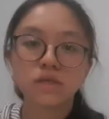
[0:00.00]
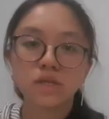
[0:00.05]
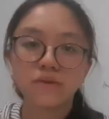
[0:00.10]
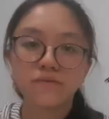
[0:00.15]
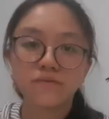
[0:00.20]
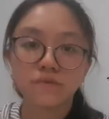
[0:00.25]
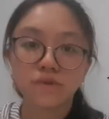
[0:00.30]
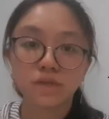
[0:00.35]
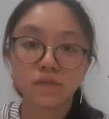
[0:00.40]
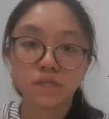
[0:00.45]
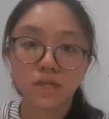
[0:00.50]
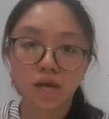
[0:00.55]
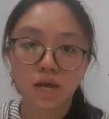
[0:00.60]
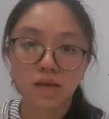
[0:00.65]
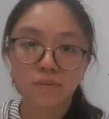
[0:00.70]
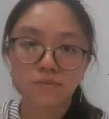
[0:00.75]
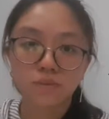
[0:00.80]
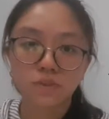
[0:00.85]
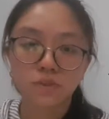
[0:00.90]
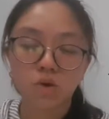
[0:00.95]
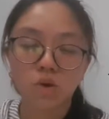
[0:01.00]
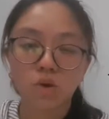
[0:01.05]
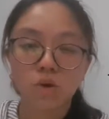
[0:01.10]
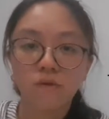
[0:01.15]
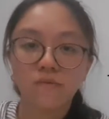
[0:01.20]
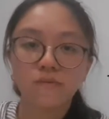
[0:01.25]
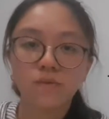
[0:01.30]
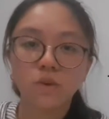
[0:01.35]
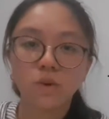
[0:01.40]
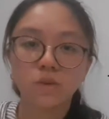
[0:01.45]
different types
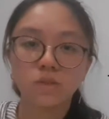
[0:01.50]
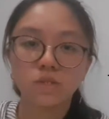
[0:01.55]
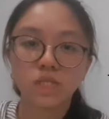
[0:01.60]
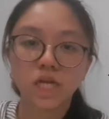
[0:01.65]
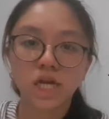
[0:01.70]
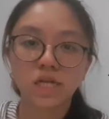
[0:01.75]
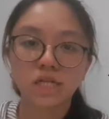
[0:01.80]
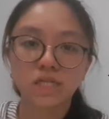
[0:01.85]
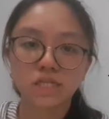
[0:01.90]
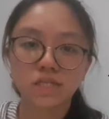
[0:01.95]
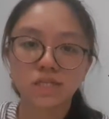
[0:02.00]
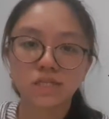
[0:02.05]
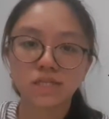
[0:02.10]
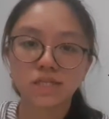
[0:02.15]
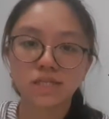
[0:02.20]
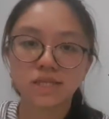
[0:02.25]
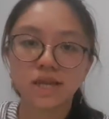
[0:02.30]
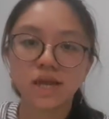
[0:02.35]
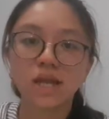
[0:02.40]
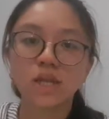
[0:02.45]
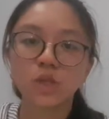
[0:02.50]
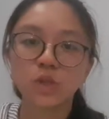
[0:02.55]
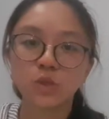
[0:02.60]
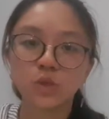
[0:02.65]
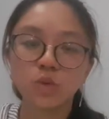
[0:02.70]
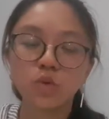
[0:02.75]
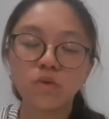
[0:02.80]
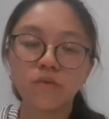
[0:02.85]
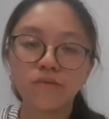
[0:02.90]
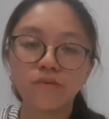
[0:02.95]
of conjunctions that
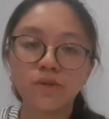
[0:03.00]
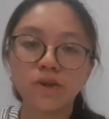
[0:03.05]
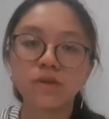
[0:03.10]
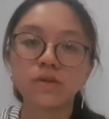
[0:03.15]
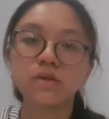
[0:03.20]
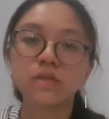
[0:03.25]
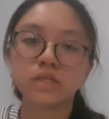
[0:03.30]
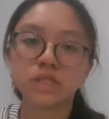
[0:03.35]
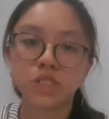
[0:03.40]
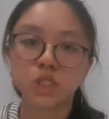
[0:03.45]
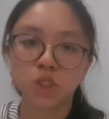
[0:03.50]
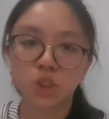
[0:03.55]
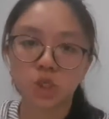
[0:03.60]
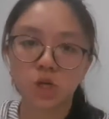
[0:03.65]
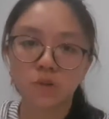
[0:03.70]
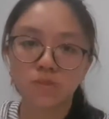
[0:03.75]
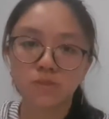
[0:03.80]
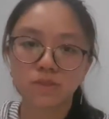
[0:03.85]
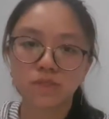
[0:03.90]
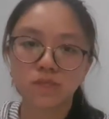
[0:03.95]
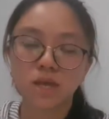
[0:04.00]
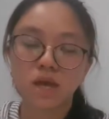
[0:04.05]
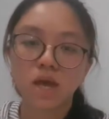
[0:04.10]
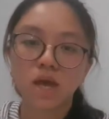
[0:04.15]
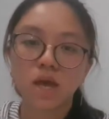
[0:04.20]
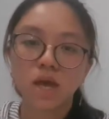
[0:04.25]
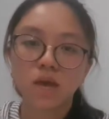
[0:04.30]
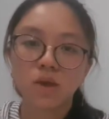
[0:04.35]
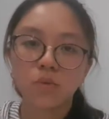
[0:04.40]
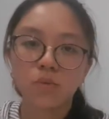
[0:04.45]
do various jobs
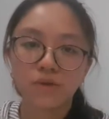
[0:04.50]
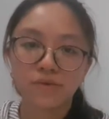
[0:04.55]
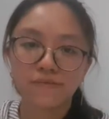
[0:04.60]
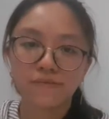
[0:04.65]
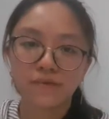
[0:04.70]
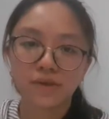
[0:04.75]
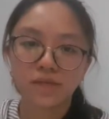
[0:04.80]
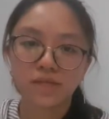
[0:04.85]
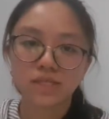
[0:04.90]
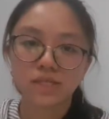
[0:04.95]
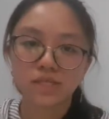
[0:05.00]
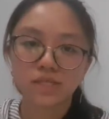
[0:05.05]
within